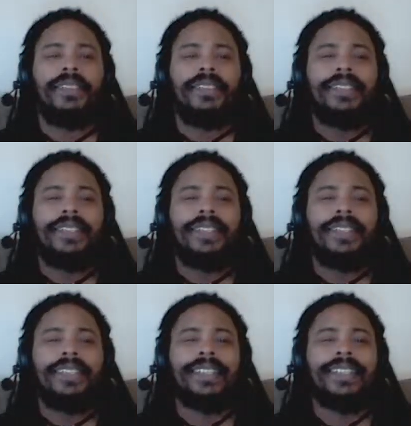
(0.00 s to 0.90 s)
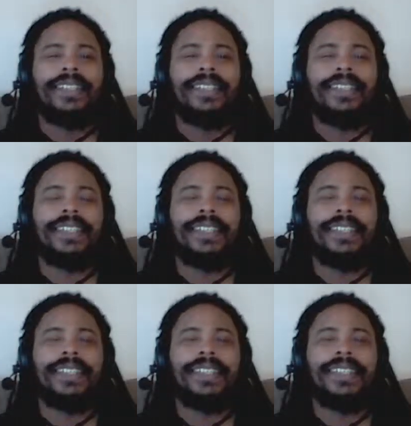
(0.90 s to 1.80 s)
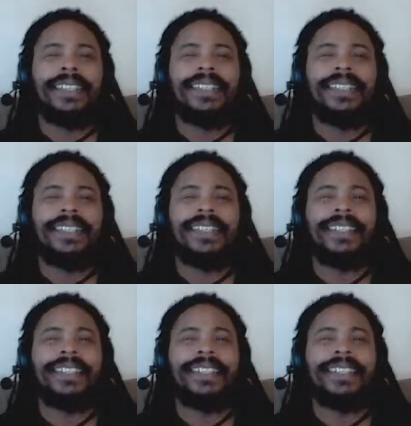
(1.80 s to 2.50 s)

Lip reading: No one is speaking in this clip.